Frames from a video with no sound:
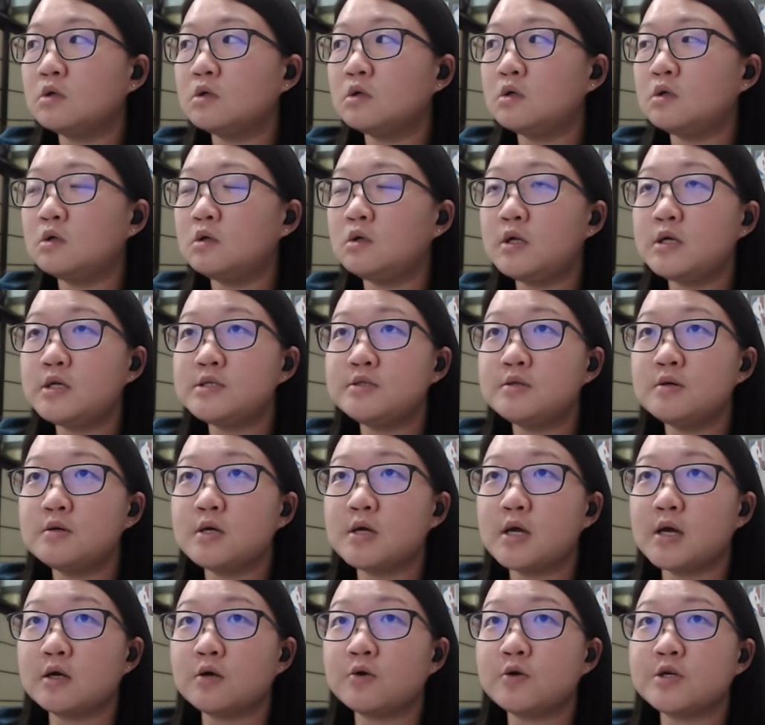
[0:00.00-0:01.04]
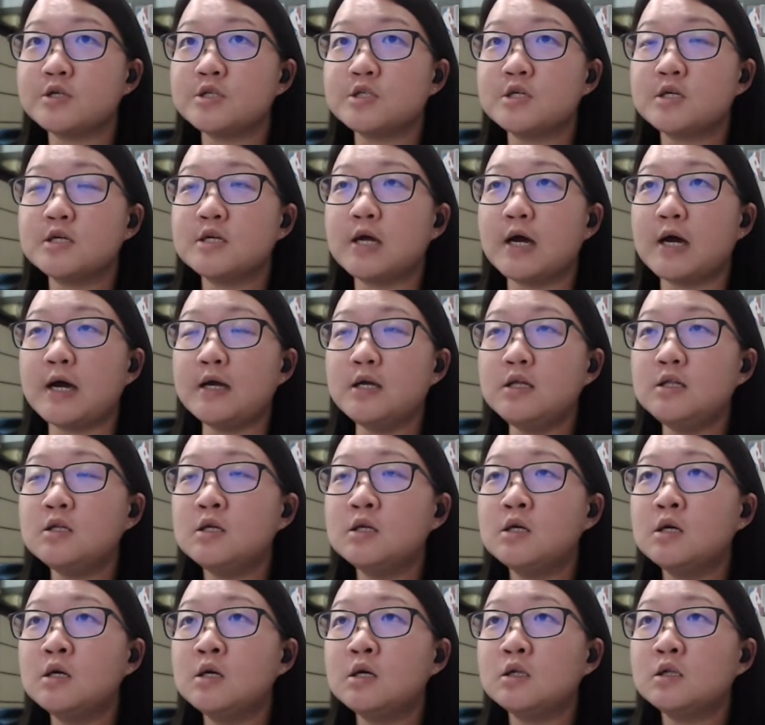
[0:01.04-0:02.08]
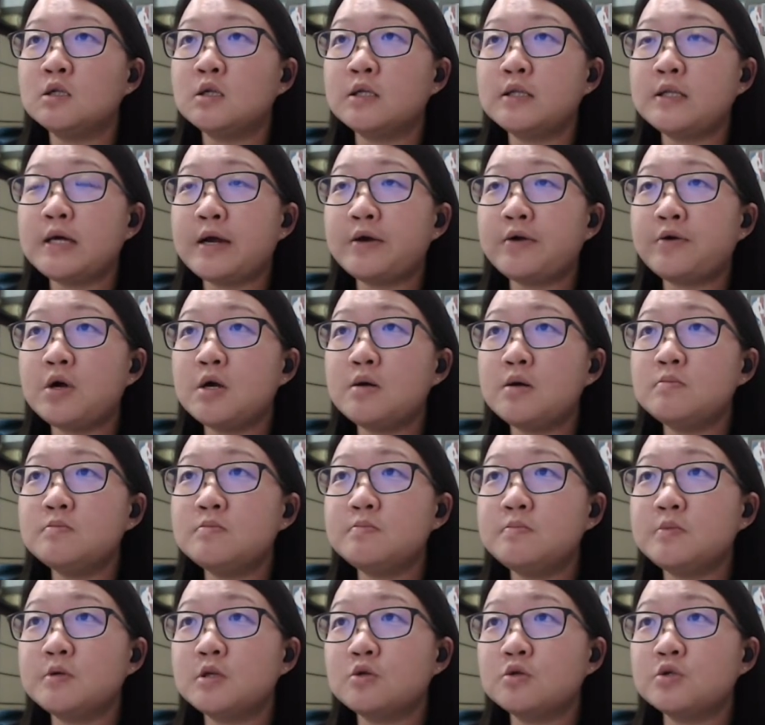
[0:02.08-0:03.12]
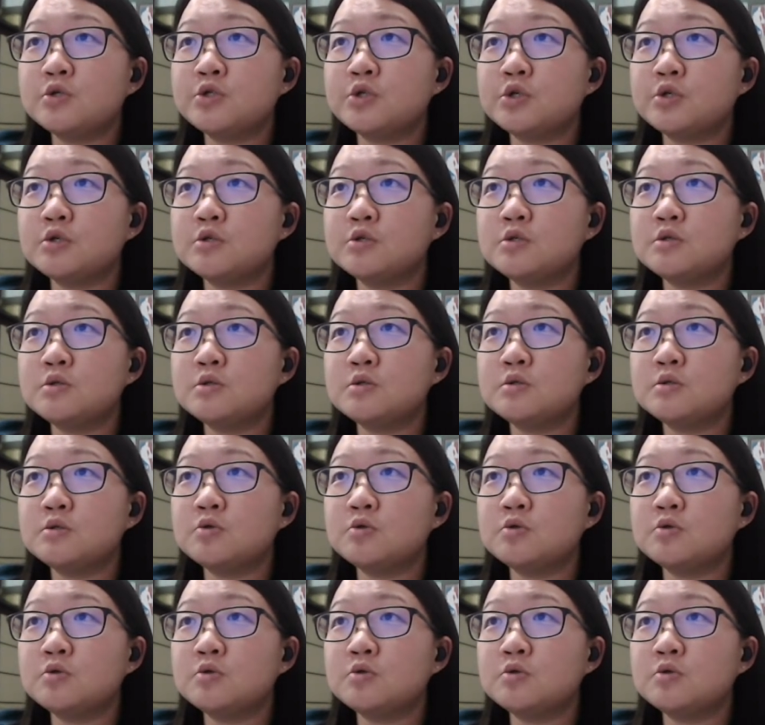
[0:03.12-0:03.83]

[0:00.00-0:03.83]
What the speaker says: Let's look at question 9. The diagram below shows two